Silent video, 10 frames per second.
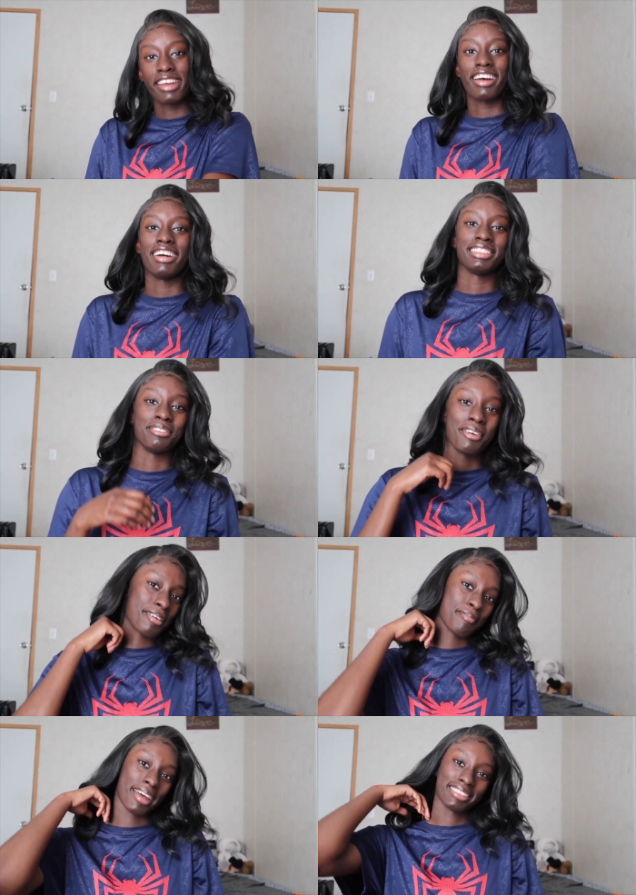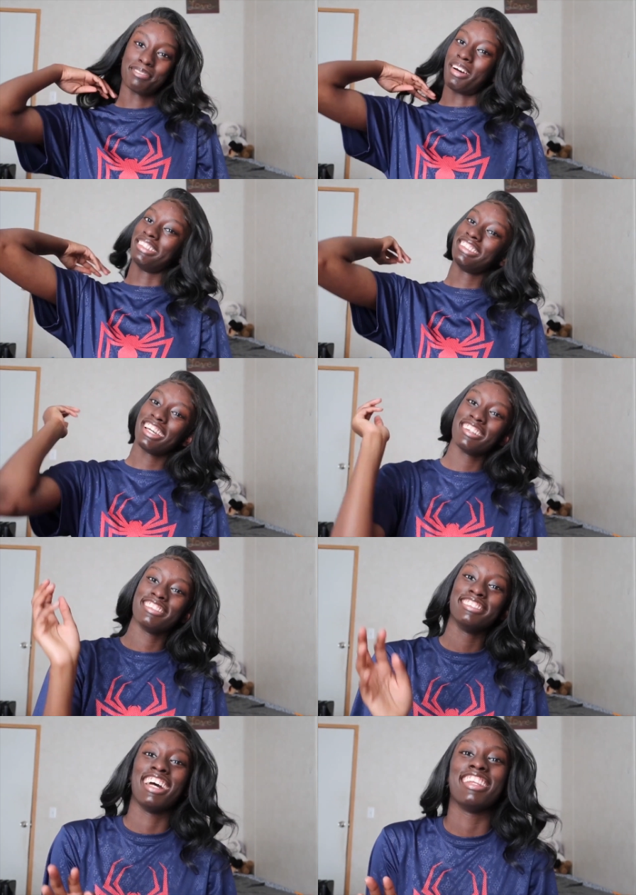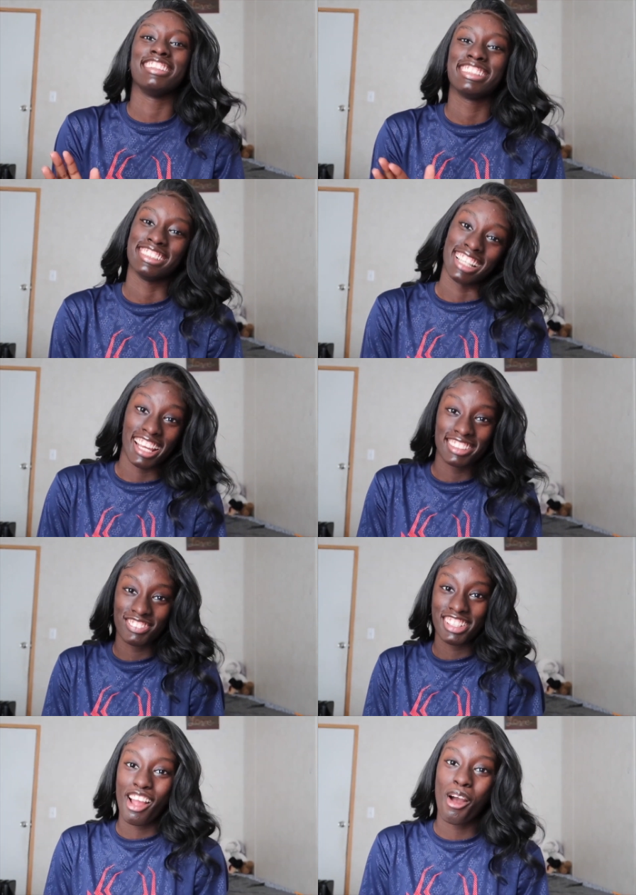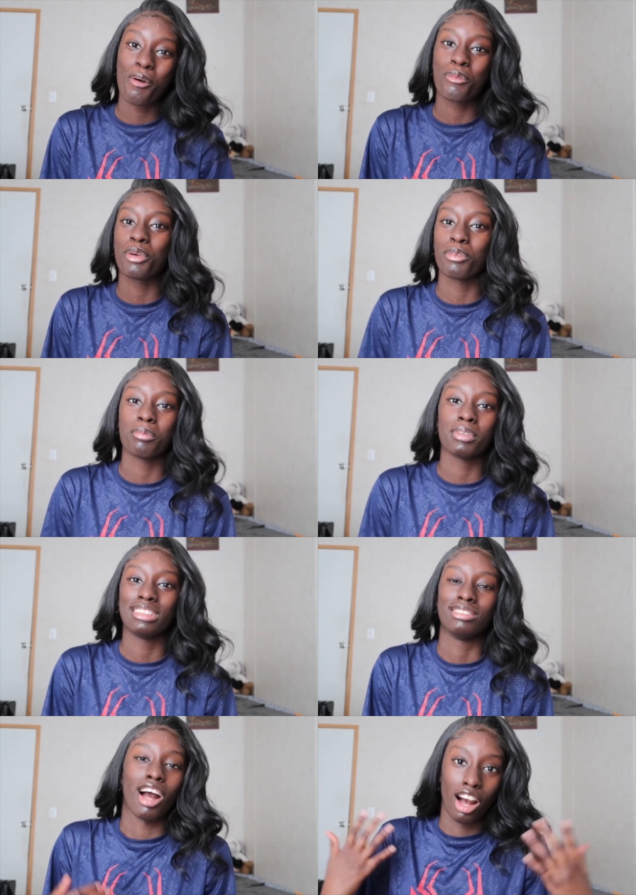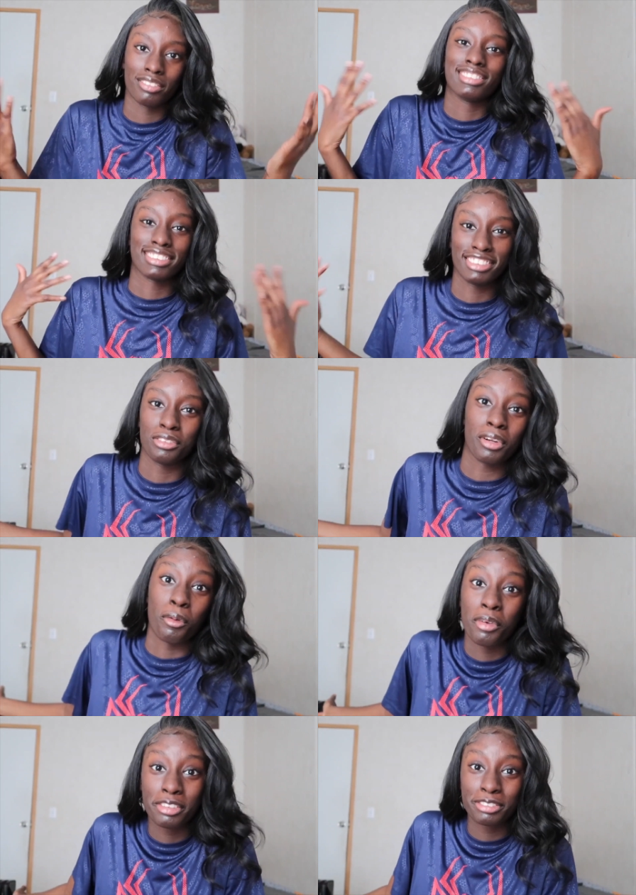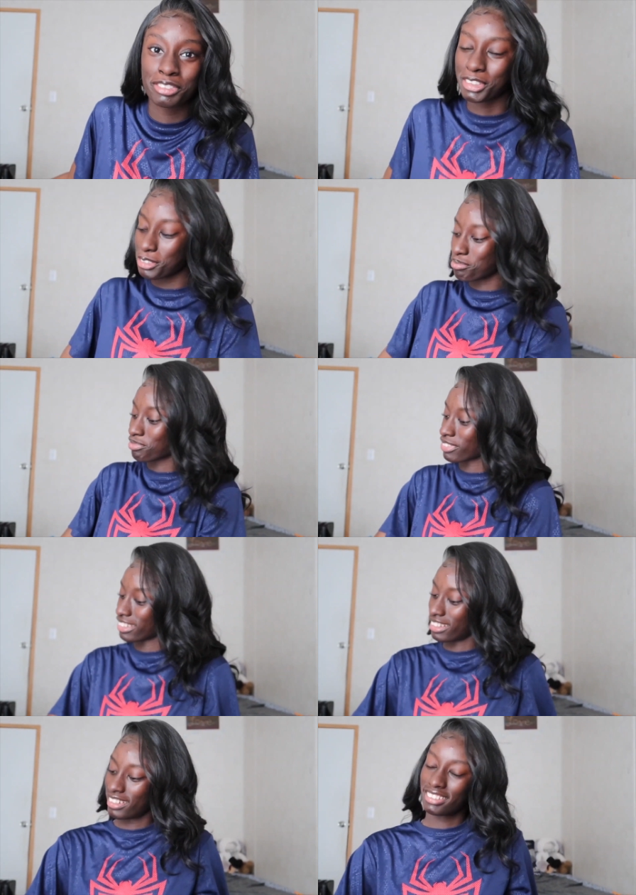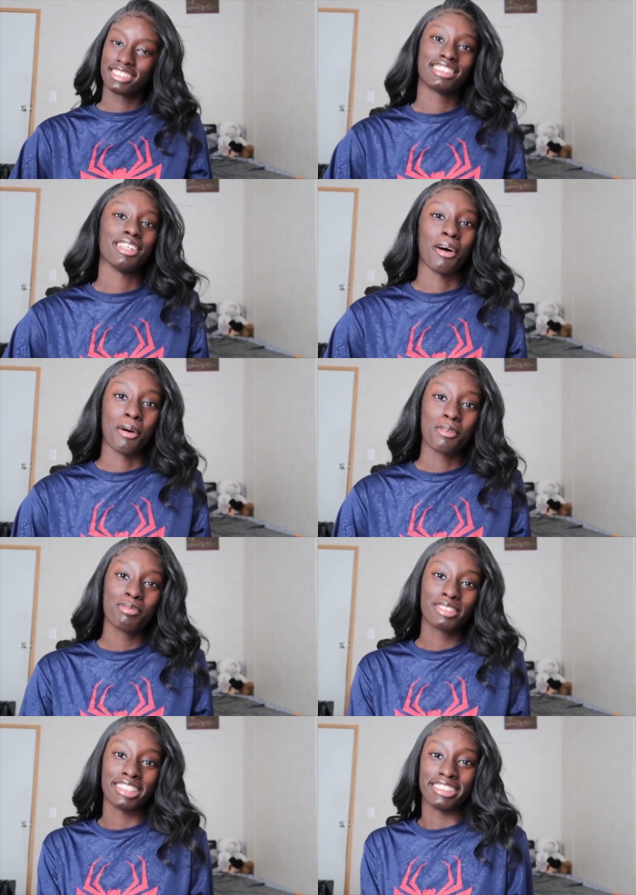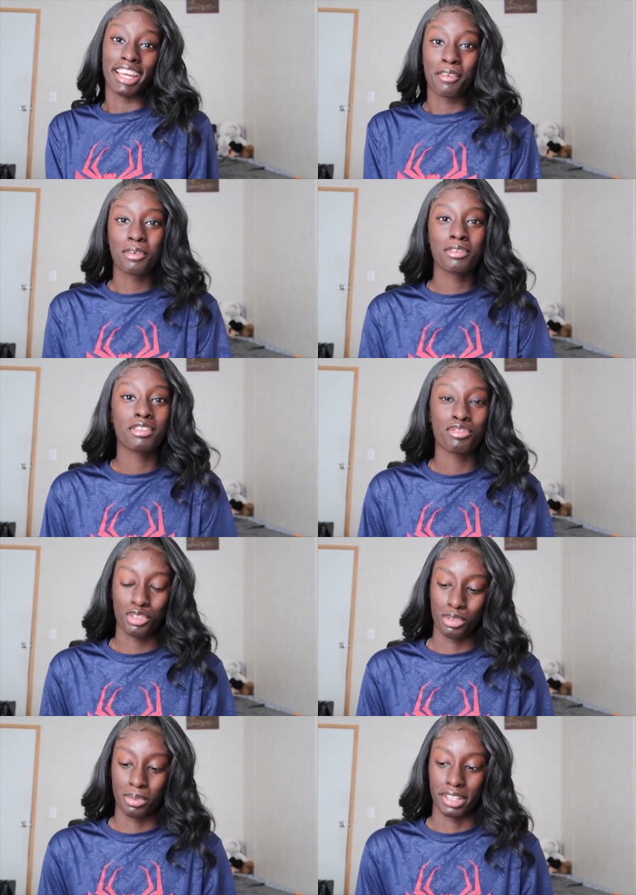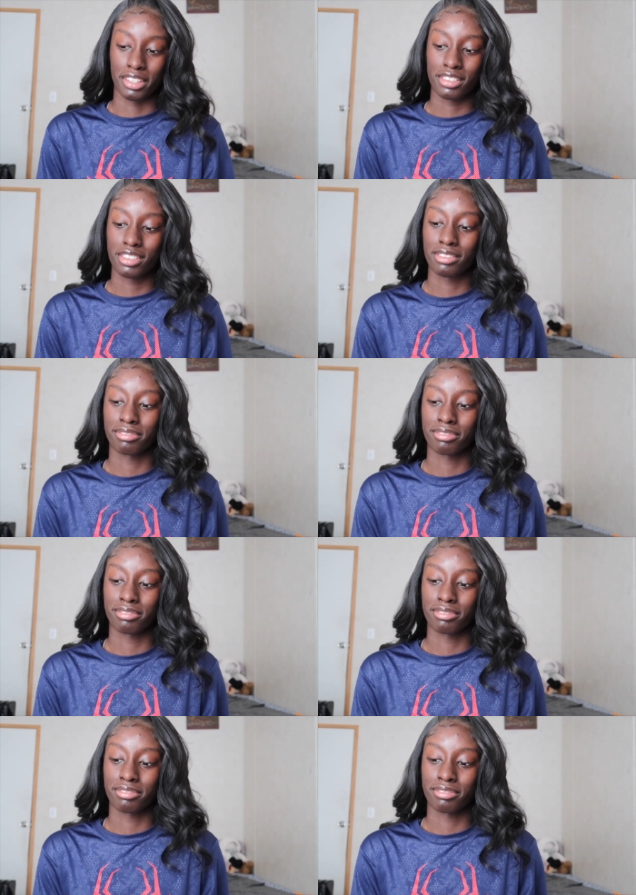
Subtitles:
Hey guys, and welcome back to my channel. And in today's video we will be obviously doing a wig review. So today we're reviewing